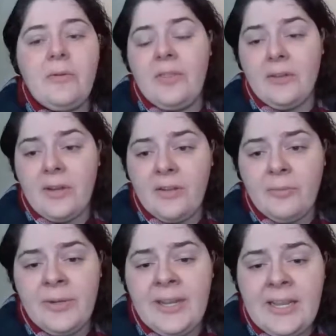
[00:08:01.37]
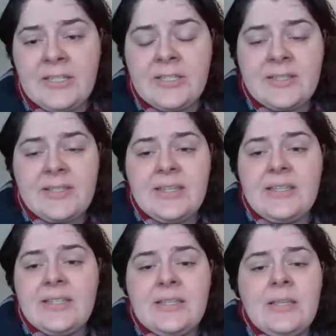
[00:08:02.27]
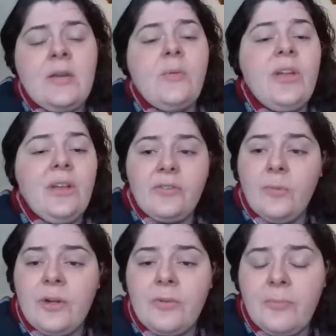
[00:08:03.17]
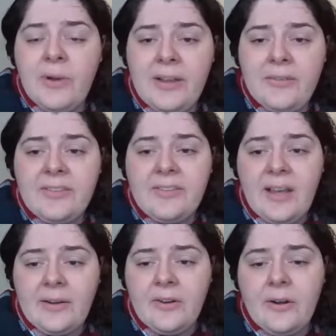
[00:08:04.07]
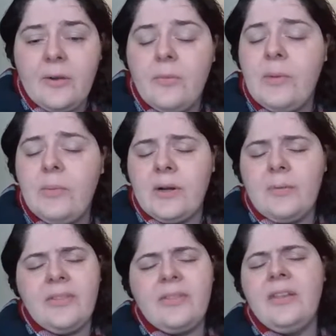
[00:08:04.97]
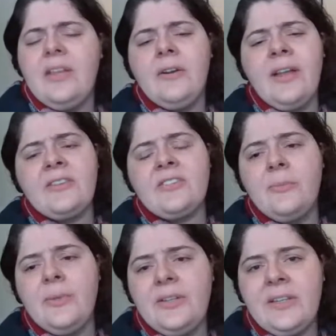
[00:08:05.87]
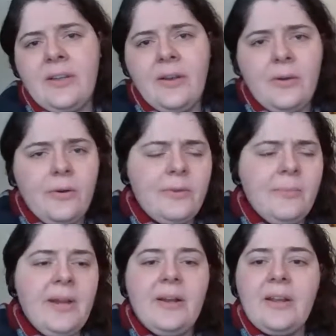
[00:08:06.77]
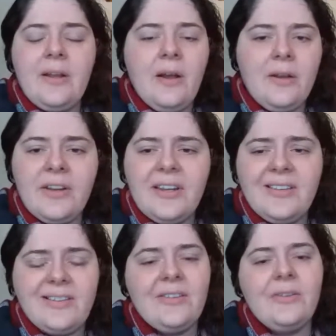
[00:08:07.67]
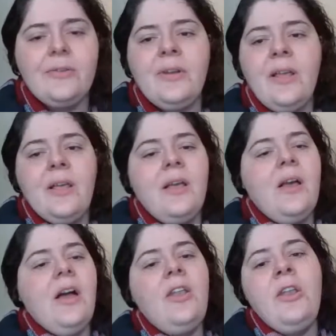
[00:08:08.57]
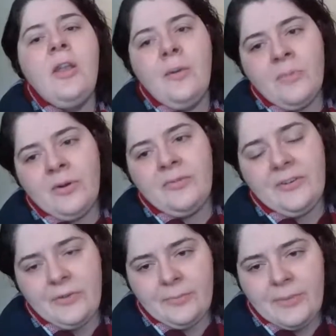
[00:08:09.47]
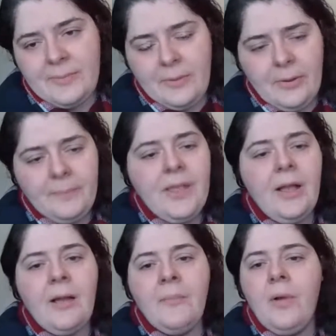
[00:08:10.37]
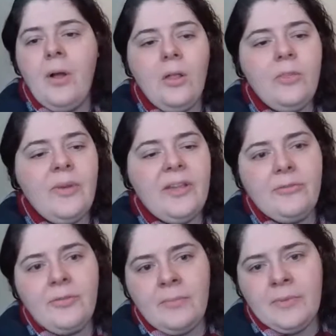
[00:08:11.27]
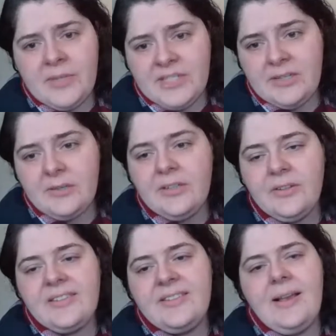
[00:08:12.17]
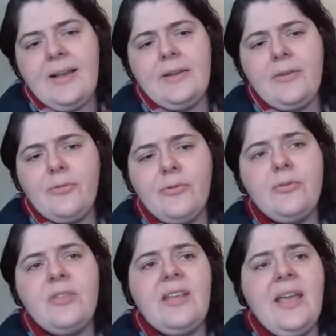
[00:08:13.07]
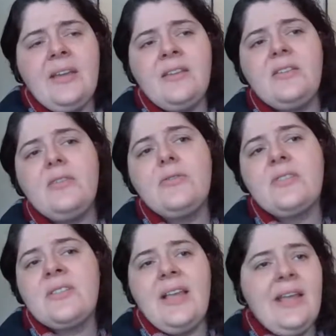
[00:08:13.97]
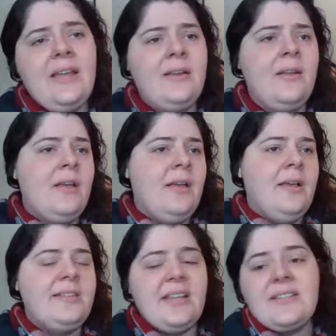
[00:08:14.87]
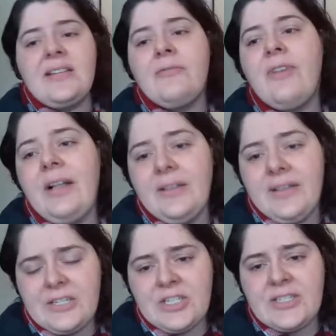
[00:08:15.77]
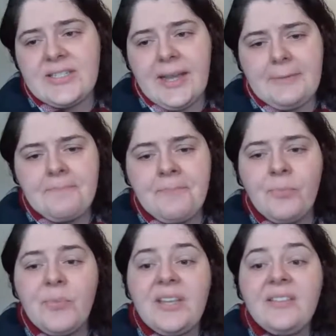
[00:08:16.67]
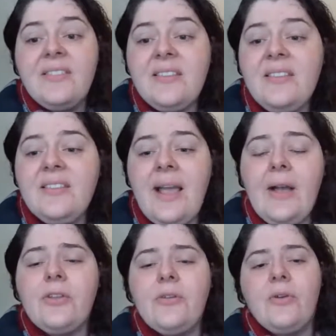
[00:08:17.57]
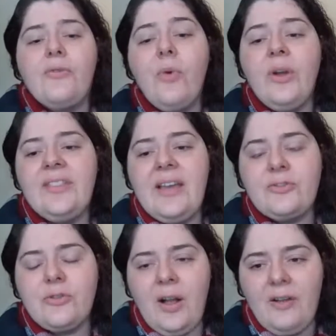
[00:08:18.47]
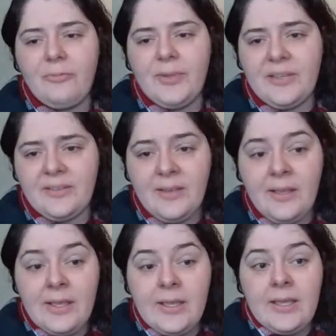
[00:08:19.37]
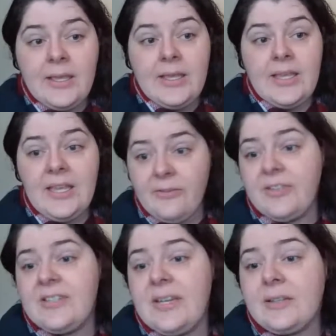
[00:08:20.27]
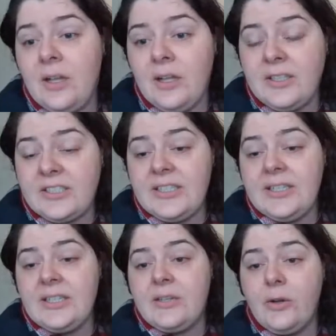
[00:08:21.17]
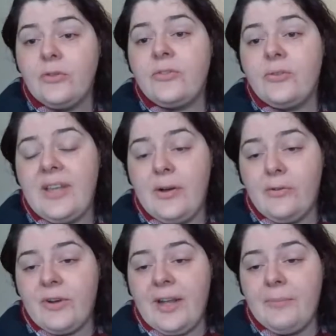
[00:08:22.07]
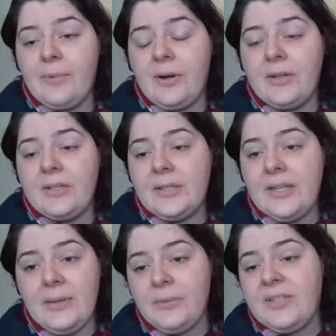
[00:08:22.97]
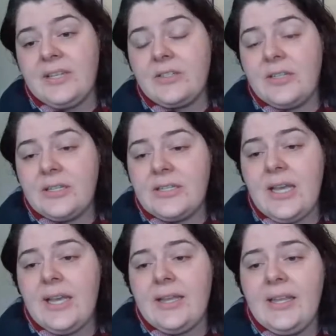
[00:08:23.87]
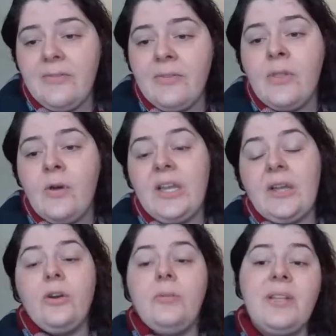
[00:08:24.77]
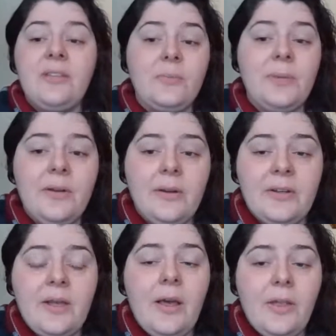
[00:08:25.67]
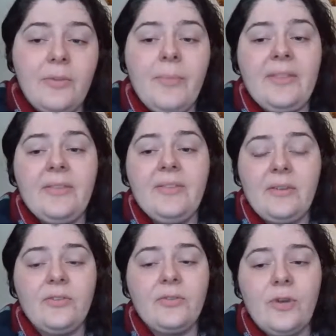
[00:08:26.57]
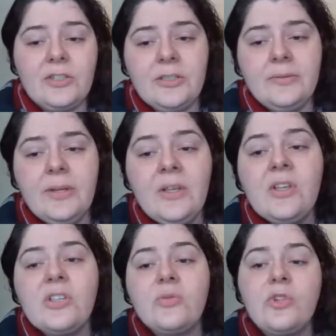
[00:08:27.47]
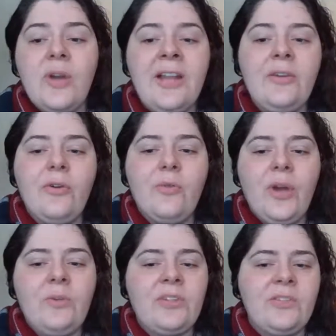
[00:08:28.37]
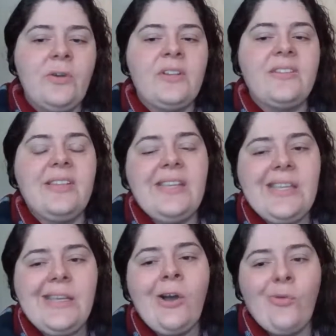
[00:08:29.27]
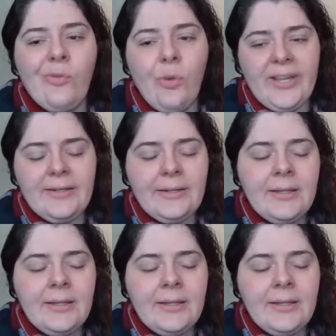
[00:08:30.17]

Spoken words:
other government agencies, we also work with private sector, we work with International Building Code, American Concrete Institute, a number of different people, all the way from the materials side through the end use and testing and validation side. Because this is how you avoid that trough. Because if the technology goes through that overhyped part, it potentially could die, even though it could be superior to other methods of construction. So we're trying to avoid what's known as the ego void